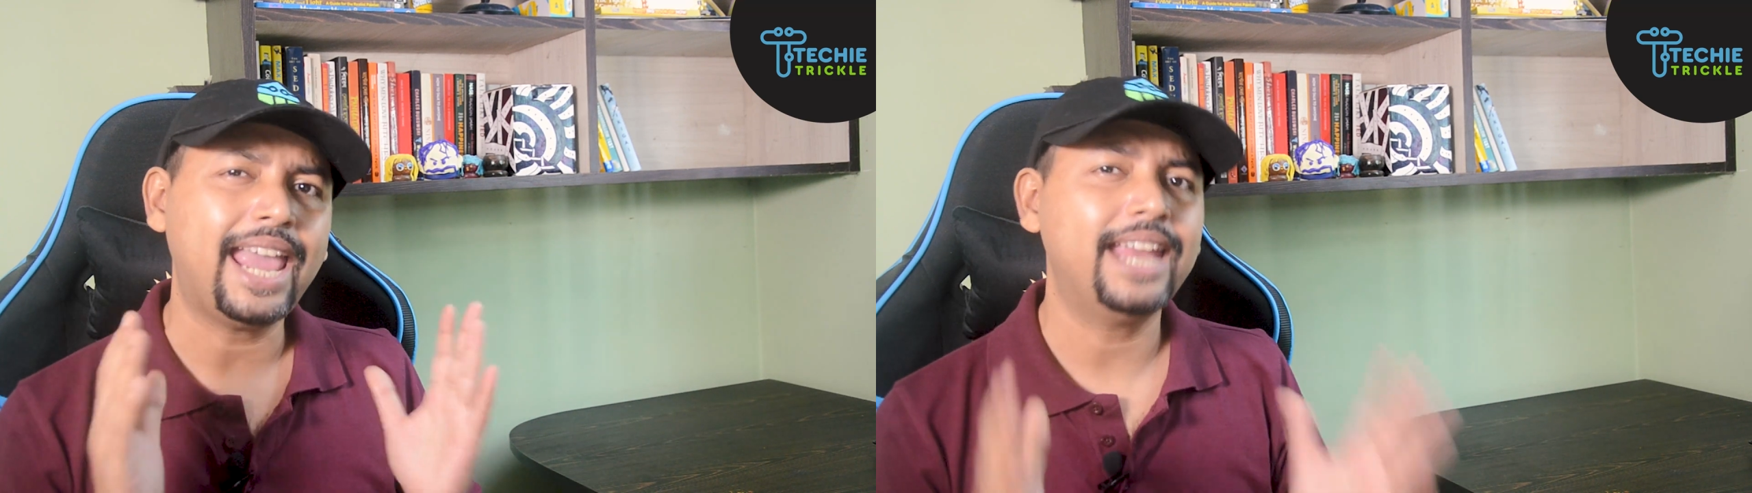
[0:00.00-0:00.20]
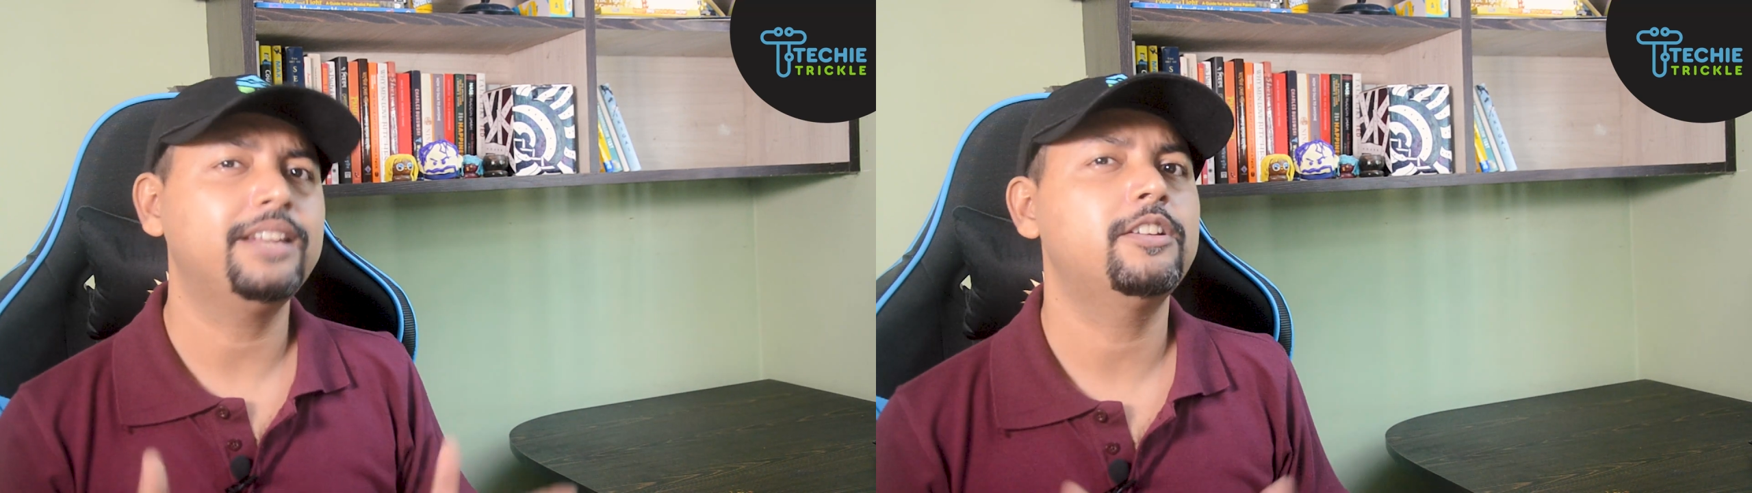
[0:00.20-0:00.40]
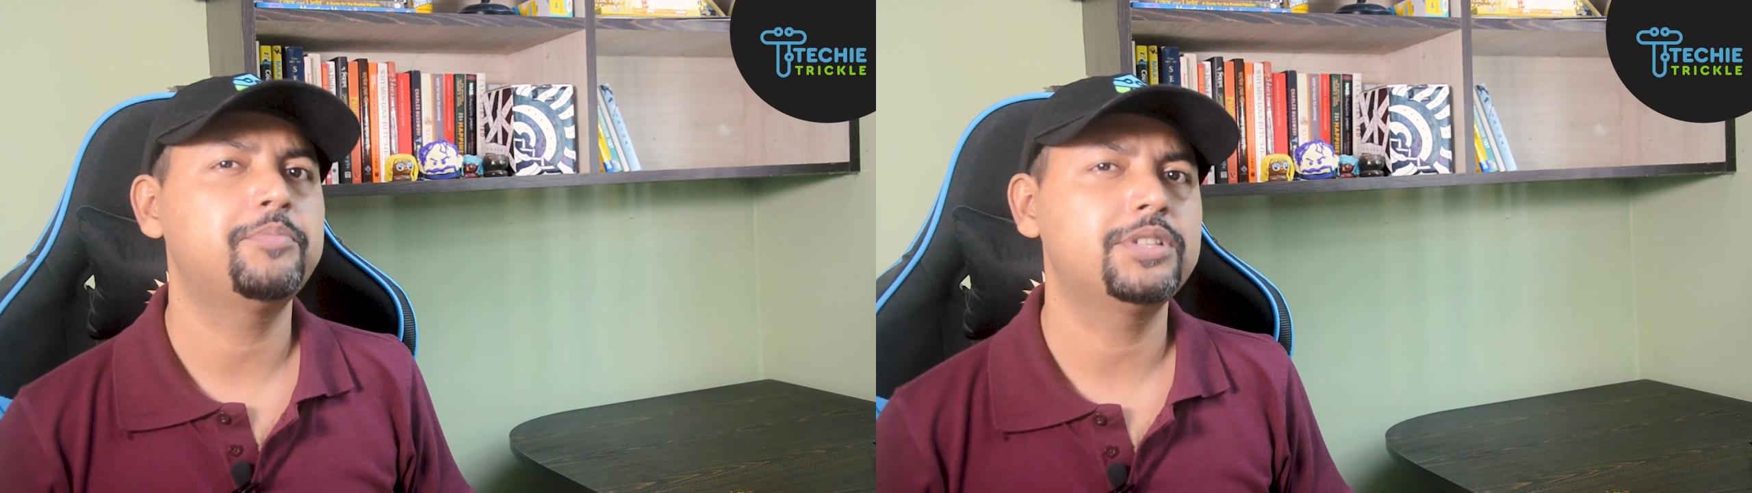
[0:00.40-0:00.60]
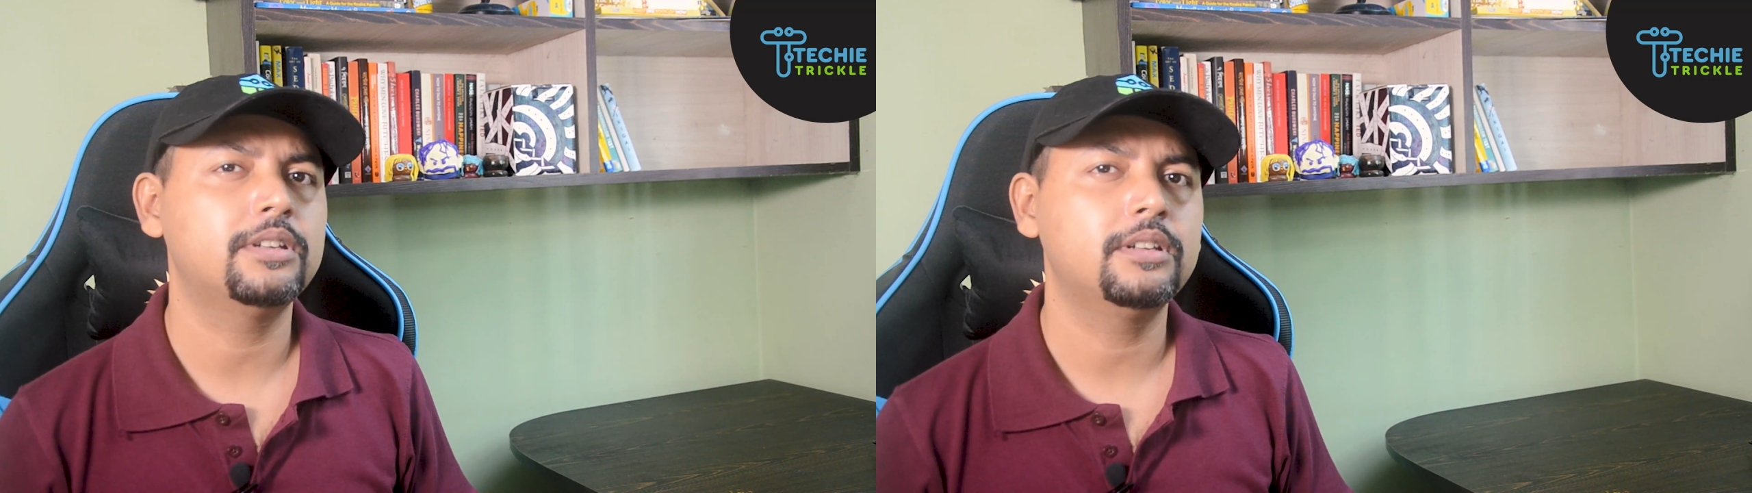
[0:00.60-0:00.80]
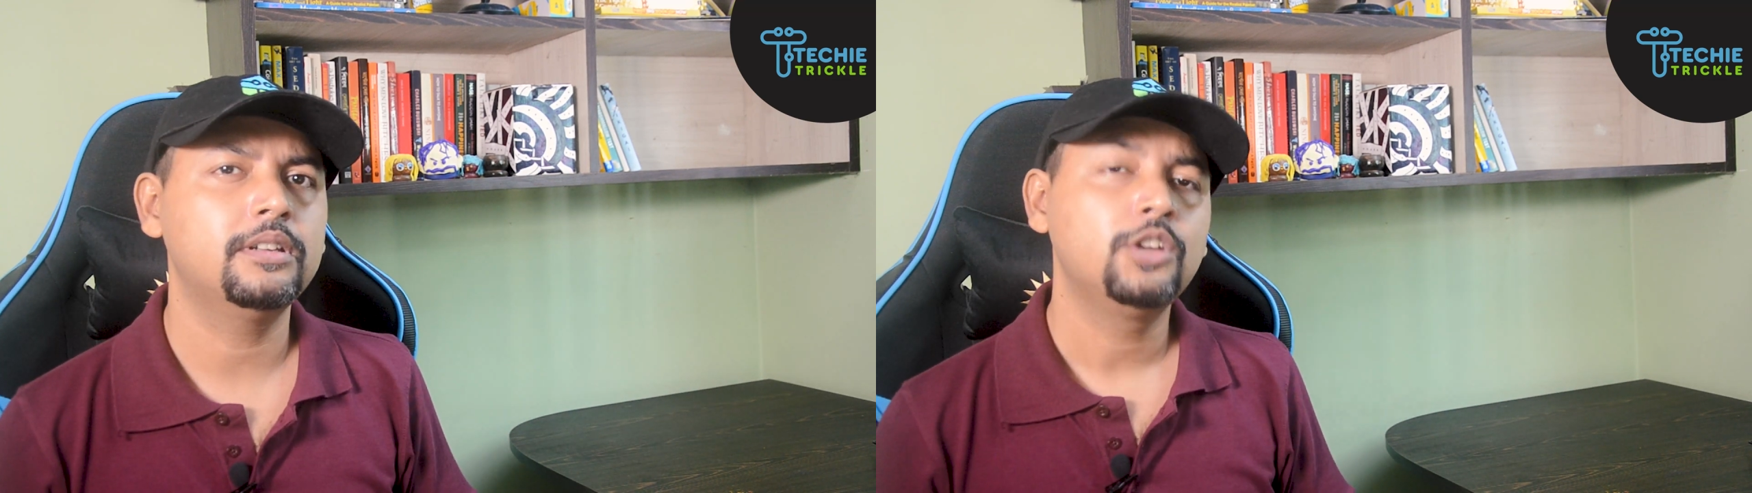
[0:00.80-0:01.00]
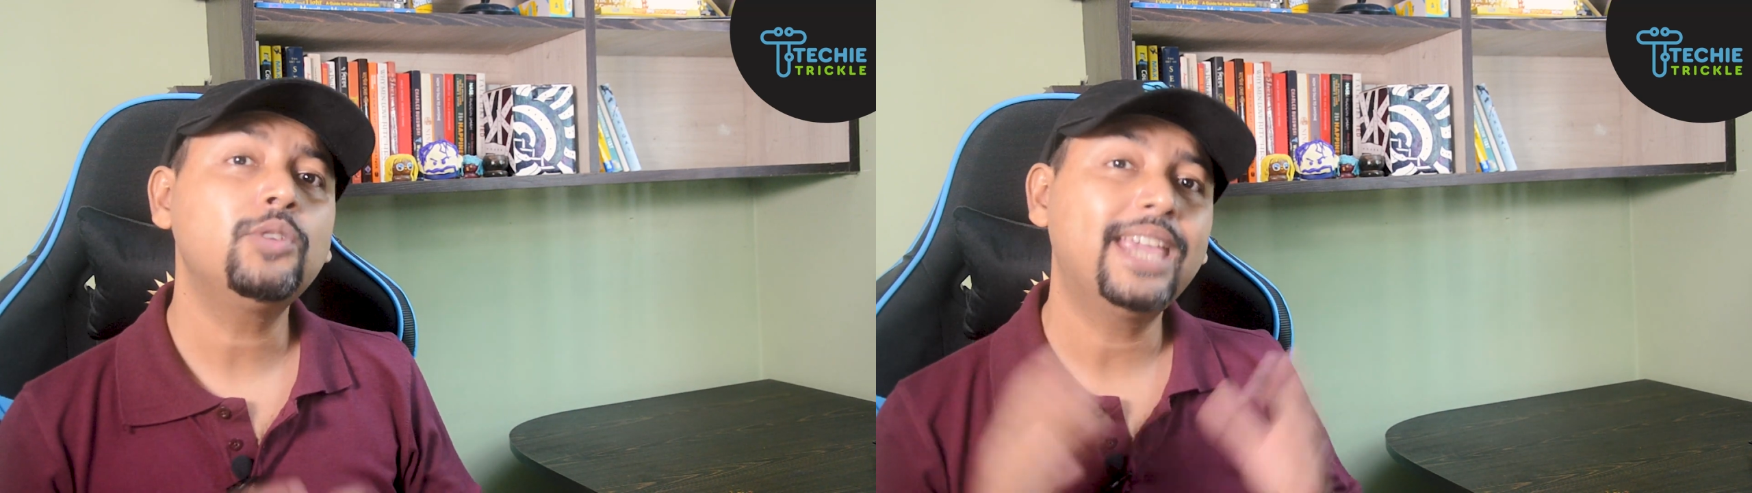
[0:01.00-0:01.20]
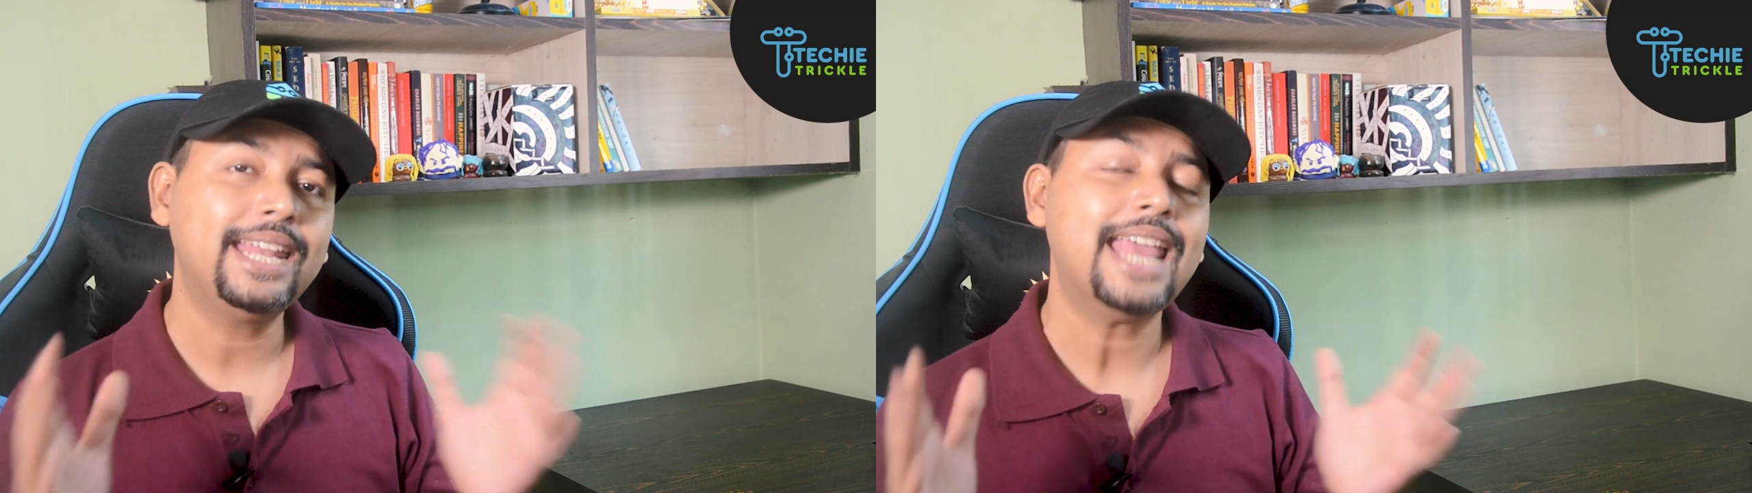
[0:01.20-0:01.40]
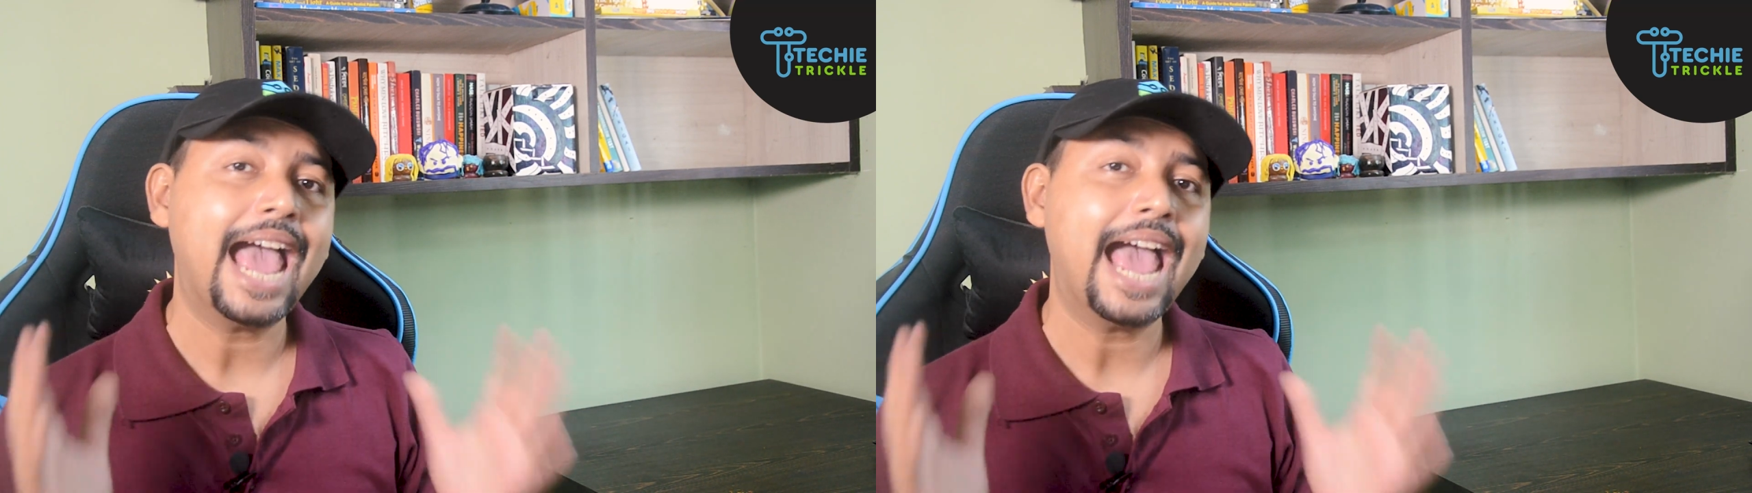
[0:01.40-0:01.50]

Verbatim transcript: encryption to gain